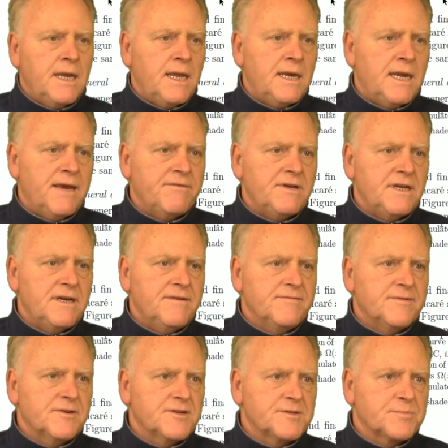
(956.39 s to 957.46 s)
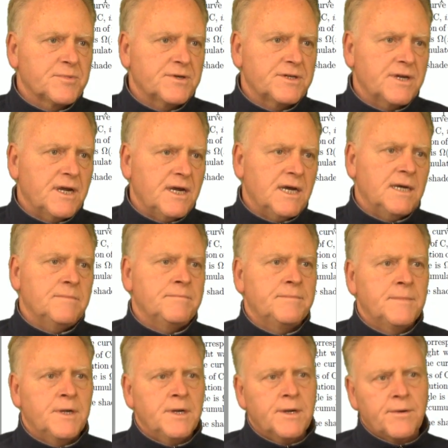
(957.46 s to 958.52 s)
and have an inverse
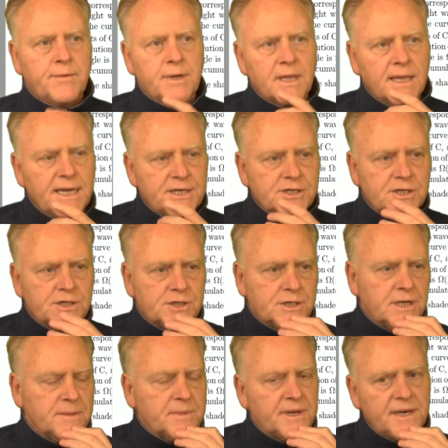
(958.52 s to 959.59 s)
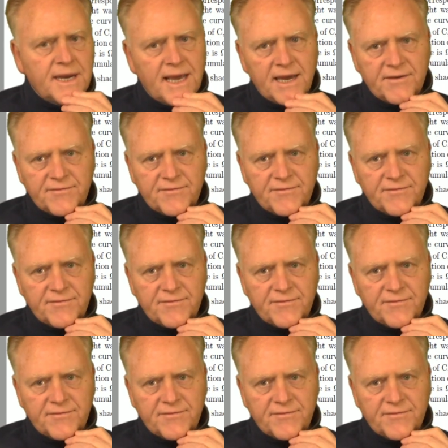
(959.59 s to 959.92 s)
relationship and not